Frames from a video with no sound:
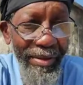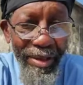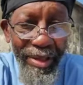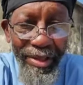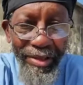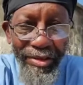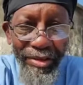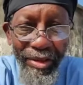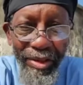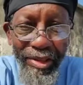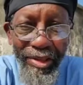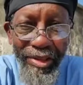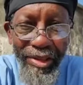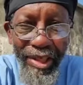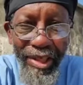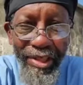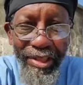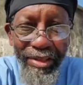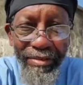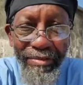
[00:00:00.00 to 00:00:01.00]
things are
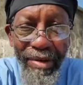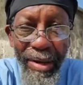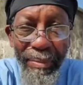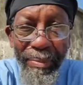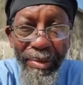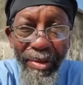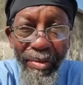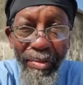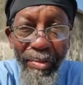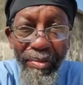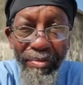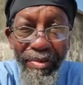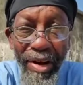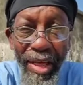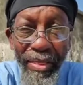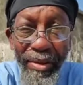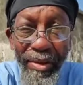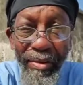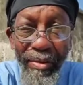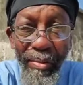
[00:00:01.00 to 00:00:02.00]
changing rapid,
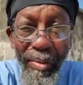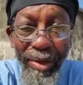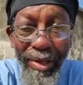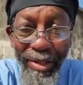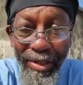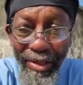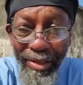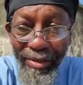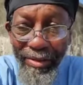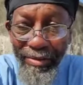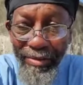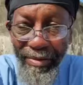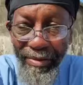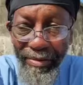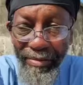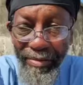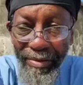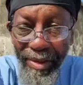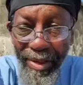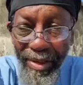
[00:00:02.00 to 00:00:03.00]
rather quickly.
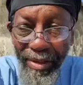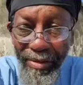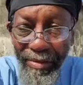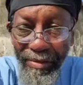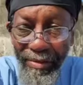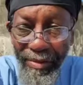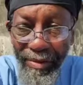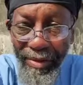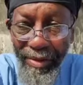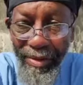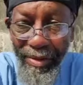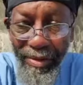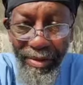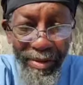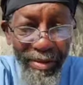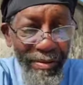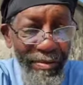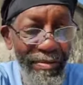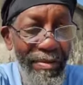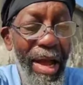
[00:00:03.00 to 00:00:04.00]
Uh,
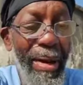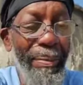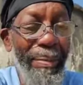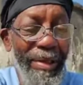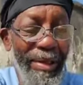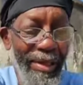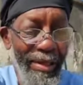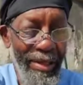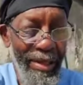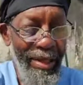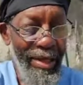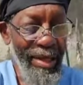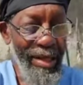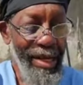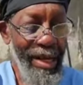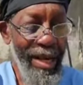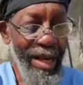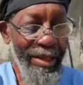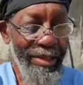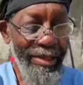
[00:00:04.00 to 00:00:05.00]
rapidly,
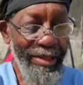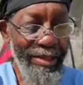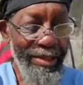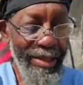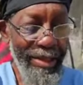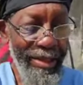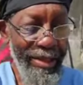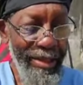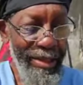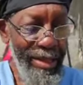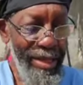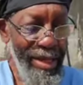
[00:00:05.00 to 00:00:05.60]
I should say.